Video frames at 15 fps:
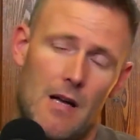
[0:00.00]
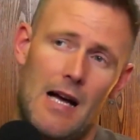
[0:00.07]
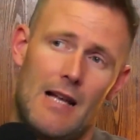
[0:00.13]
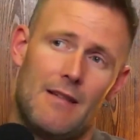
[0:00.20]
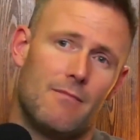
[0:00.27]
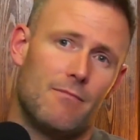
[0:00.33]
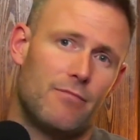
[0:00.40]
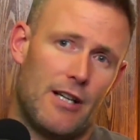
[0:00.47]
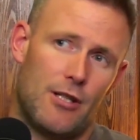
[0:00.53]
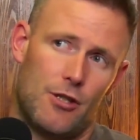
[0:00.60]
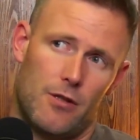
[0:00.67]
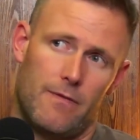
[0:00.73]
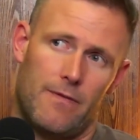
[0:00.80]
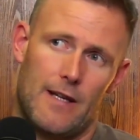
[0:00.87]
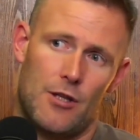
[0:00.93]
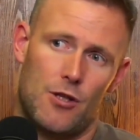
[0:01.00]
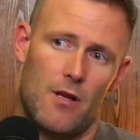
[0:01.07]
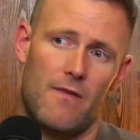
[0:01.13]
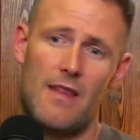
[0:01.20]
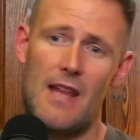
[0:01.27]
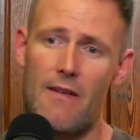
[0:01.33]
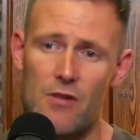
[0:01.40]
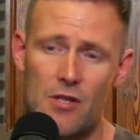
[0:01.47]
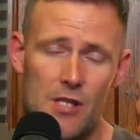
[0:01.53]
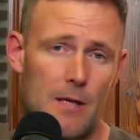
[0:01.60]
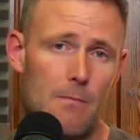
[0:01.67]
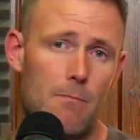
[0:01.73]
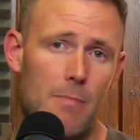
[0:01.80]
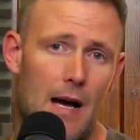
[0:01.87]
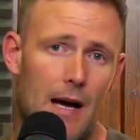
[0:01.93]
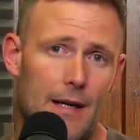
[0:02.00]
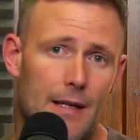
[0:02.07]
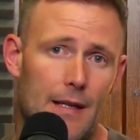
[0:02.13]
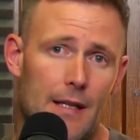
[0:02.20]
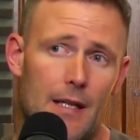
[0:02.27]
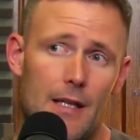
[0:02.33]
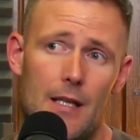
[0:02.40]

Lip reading: unpressured fish that have never seen bait,